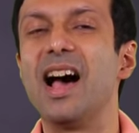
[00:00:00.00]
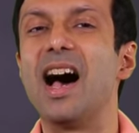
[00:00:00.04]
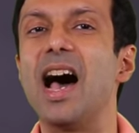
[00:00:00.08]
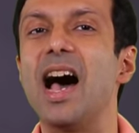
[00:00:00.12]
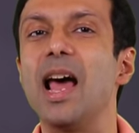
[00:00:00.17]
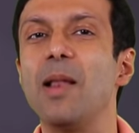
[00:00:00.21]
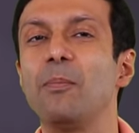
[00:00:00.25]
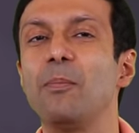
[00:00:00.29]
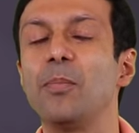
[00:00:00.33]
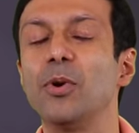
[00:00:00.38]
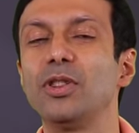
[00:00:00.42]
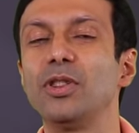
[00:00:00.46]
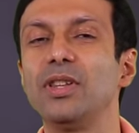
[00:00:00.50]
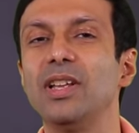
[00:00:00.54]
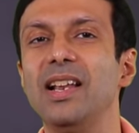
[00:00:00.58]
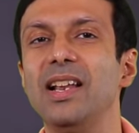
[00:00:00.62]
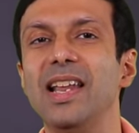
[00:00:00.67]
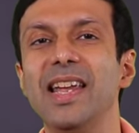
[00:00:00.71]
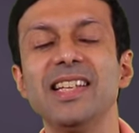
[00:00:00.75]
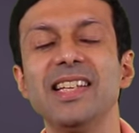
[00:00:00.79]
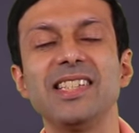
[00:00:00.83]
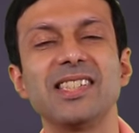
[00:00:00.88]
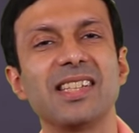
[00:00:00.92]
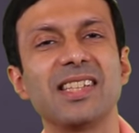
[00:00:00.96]
I'll put the
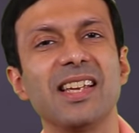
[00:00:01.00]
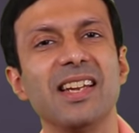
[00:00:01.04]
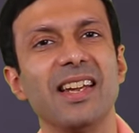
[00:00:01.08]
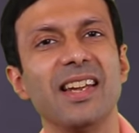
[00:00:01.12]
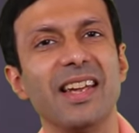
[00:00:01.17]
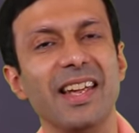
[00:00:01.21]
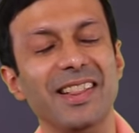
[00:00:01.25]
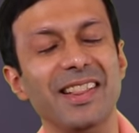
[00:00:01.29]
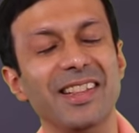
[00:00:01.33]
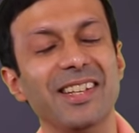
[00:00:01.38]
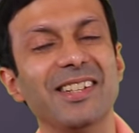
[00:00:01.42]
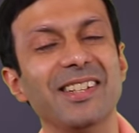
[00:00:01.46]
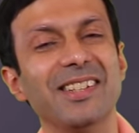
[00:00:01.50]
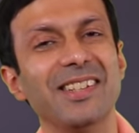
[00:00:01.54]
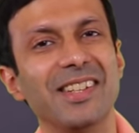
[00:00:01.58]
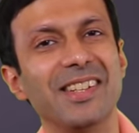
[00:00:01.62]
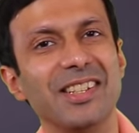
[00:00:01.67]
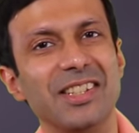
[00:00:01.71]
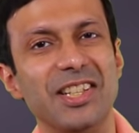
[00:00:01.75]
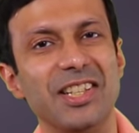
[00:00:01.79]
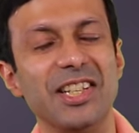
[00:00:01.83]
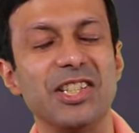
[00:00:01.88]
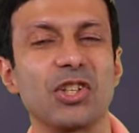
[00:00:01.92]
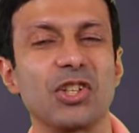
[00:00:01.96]
links in the
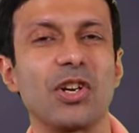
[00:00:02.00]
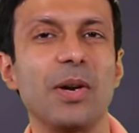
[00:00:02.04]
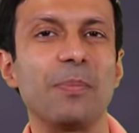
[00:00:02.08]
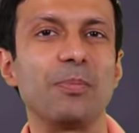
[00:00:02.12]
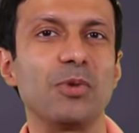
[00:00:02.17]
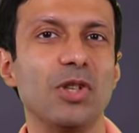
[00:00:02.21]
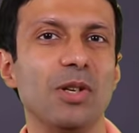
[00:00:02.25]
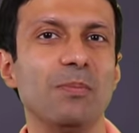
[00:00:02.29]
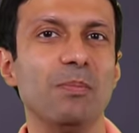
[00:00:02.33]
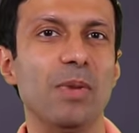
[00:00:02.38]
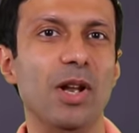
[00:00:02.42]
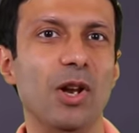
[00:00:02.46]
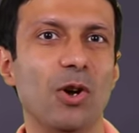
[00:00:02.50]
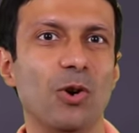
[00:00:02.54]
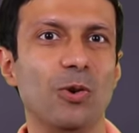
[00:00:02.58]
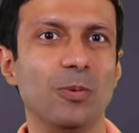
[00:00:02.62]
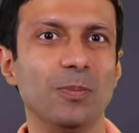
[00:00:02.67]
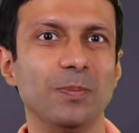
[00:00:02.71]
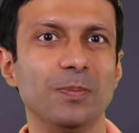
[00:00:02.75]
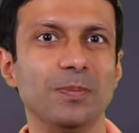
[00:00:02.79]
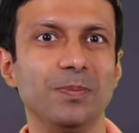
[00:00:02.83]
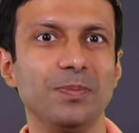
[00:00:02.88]
description below.